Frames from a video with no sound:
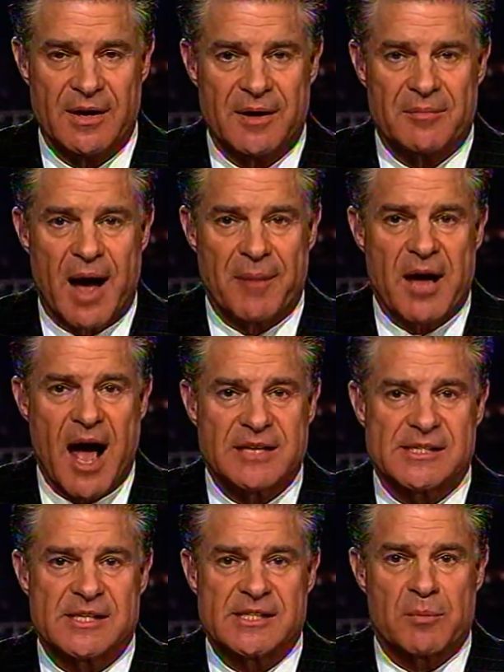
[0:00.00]
Bob
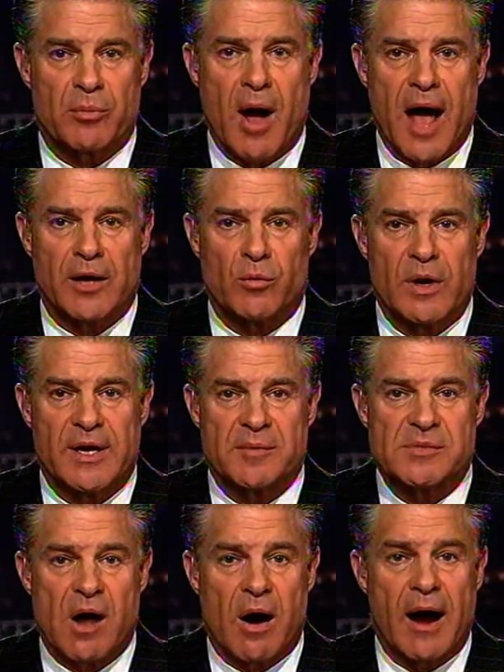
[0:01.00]
Costas and Brian Williams
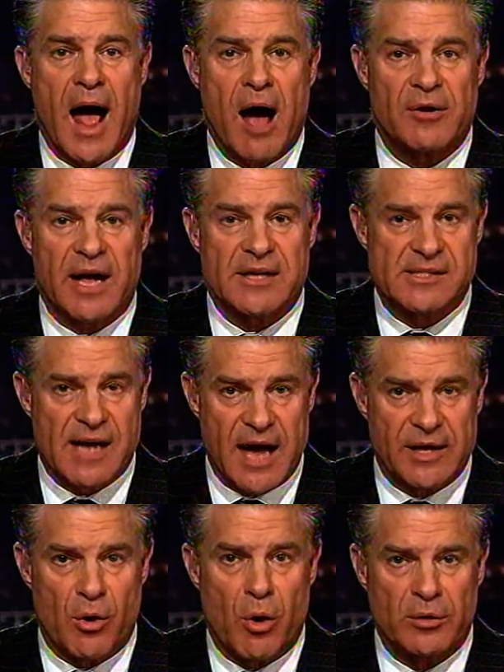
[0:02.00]
are out at
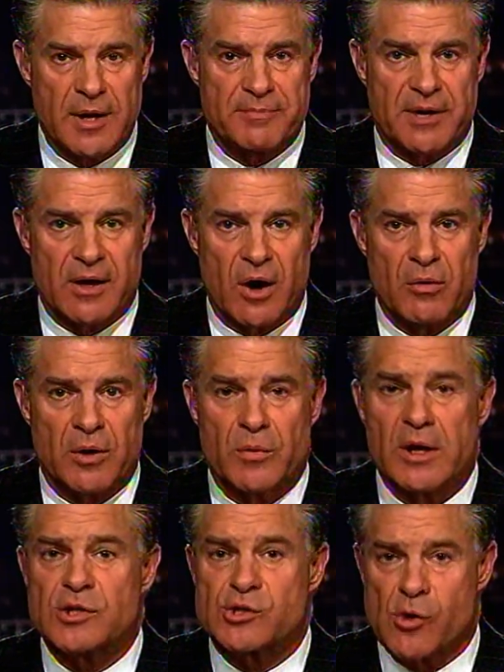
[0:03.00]
Stadio Olimpico, and
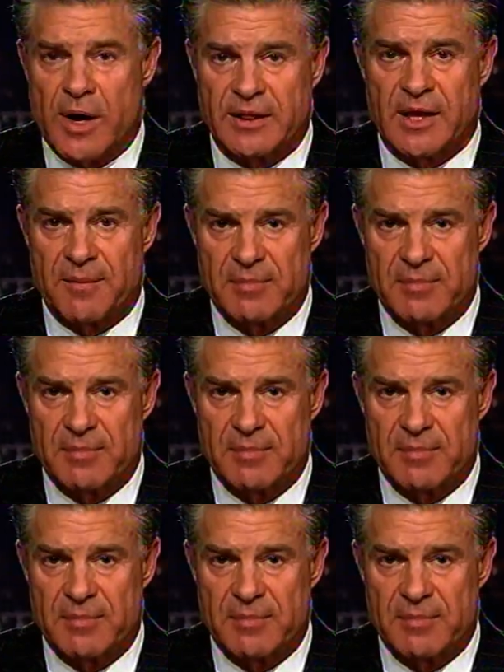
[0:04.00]
we'll join them